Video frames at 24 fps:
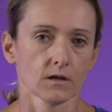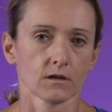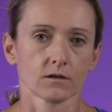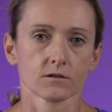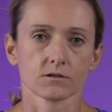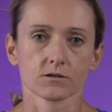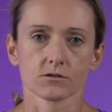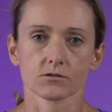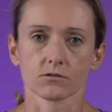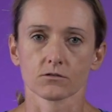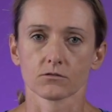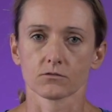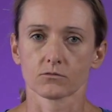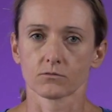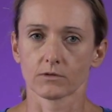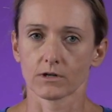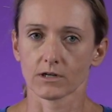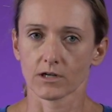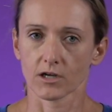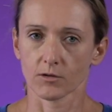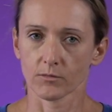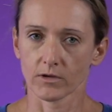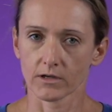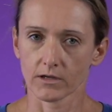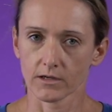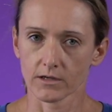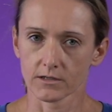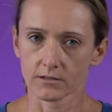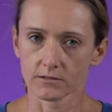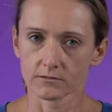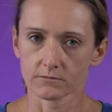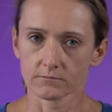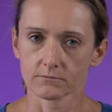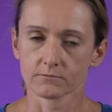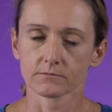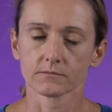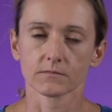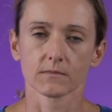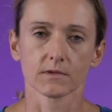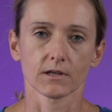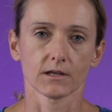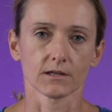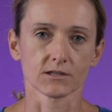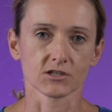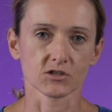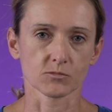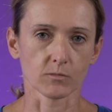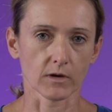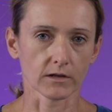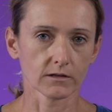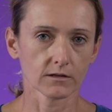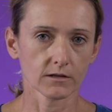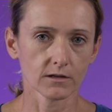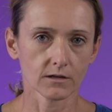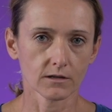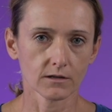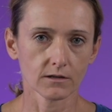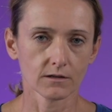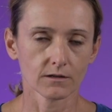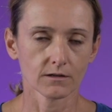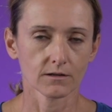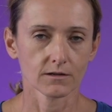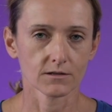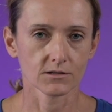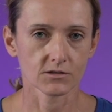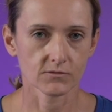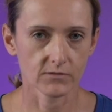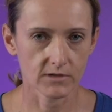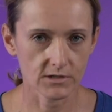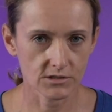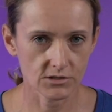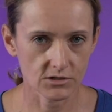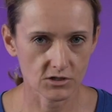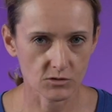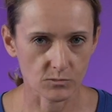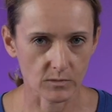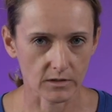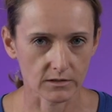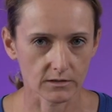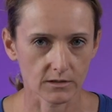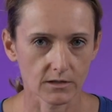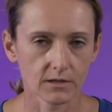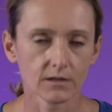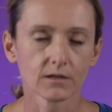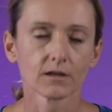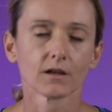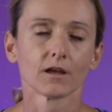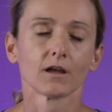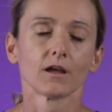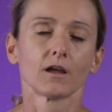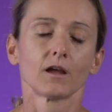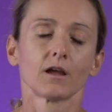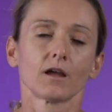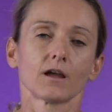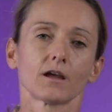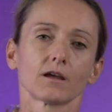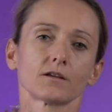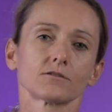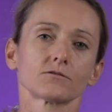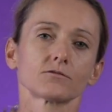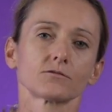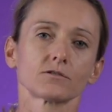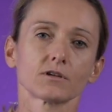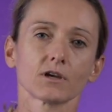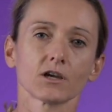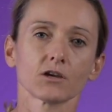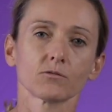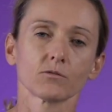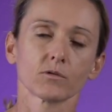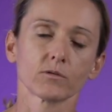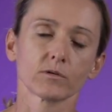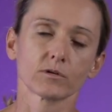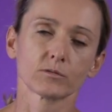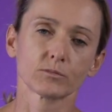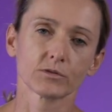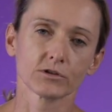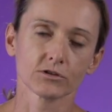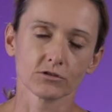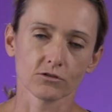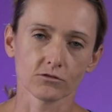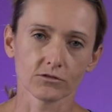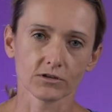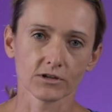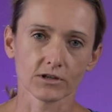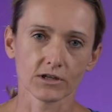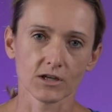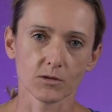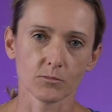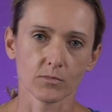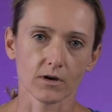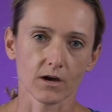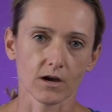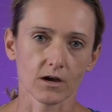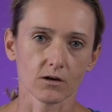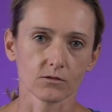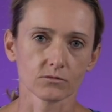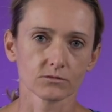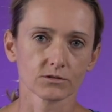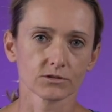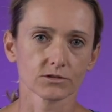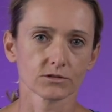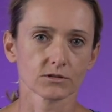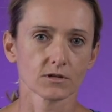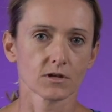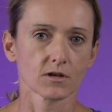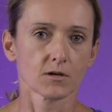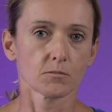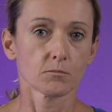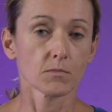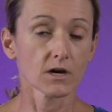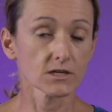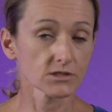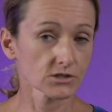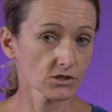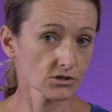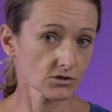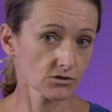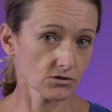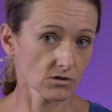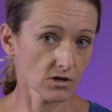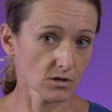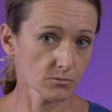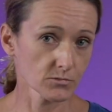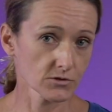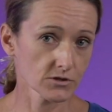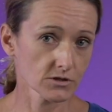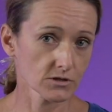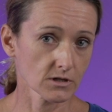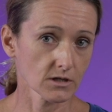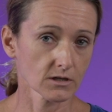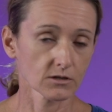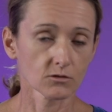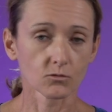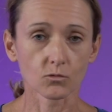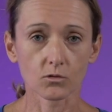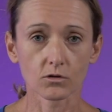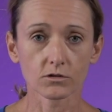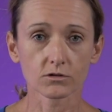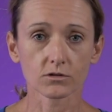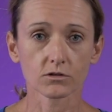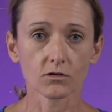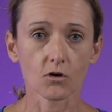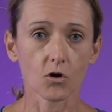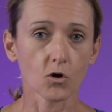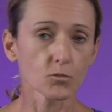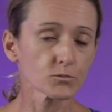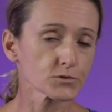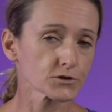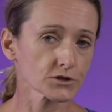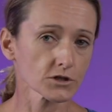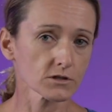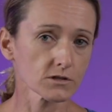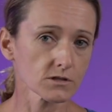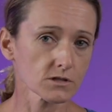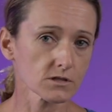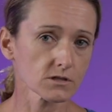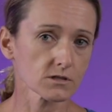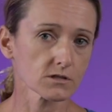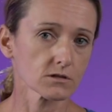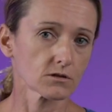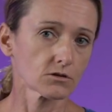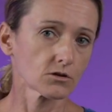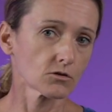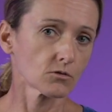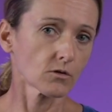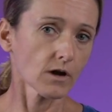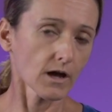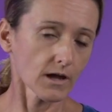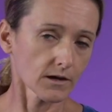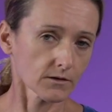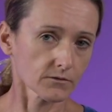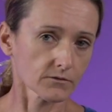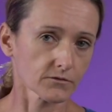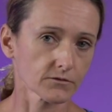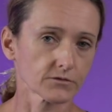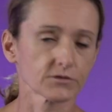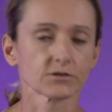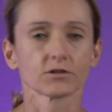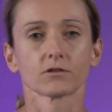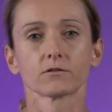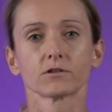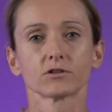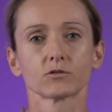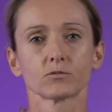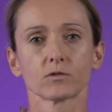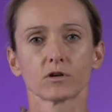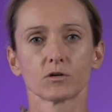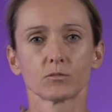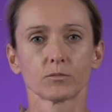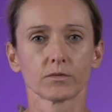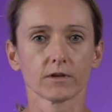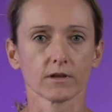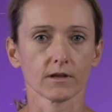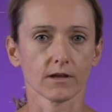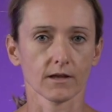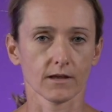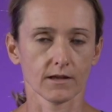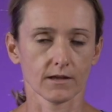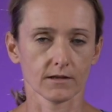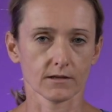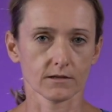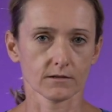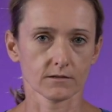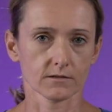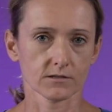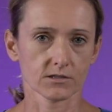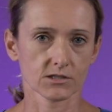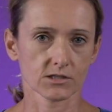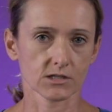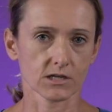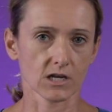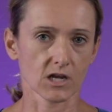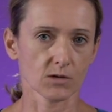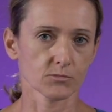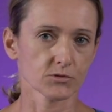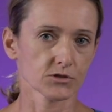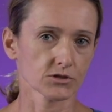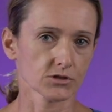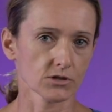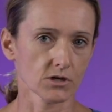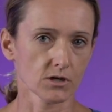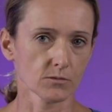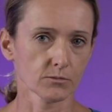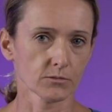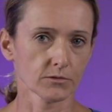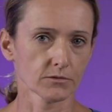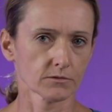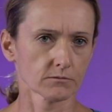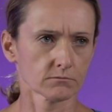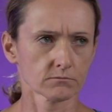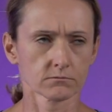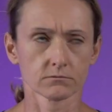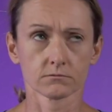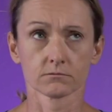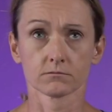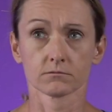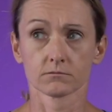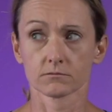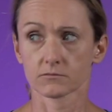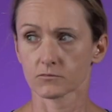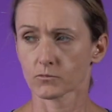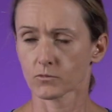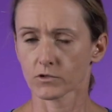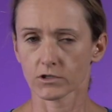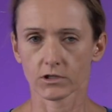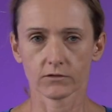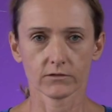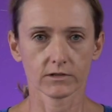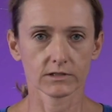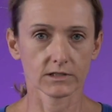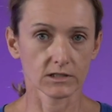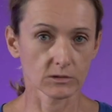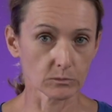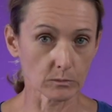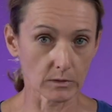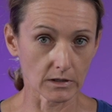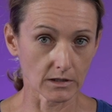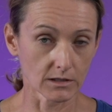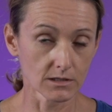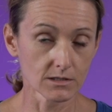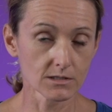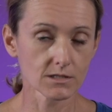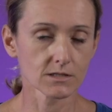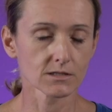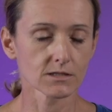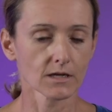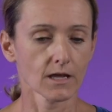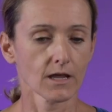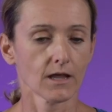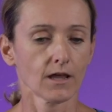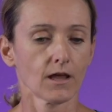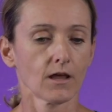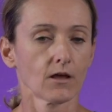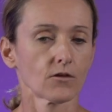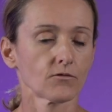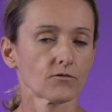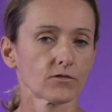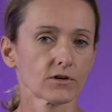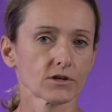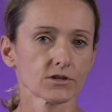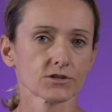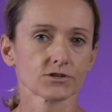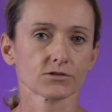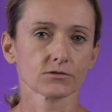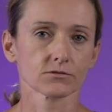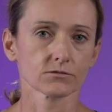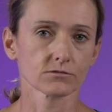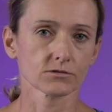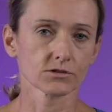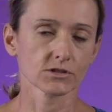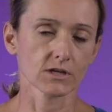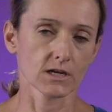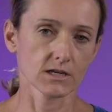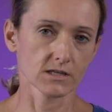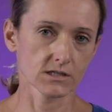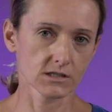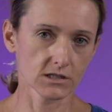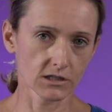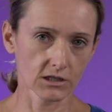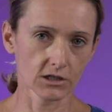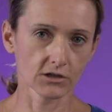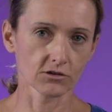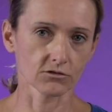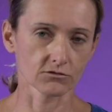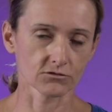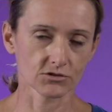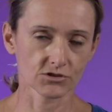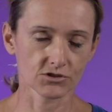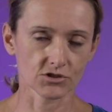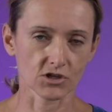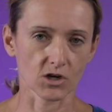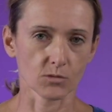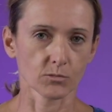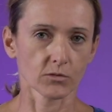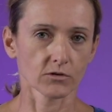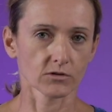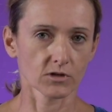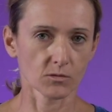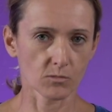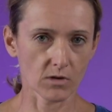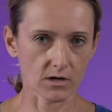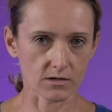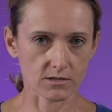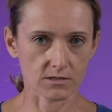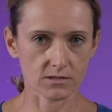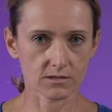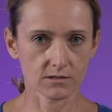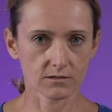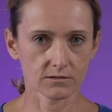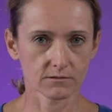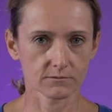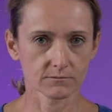So welcome again. It's Monday, it's versus Monday, and today we will be talking about mask straps and what options you have. So it will be a slab strap, whatever that means, versus a silicone strap on a mask.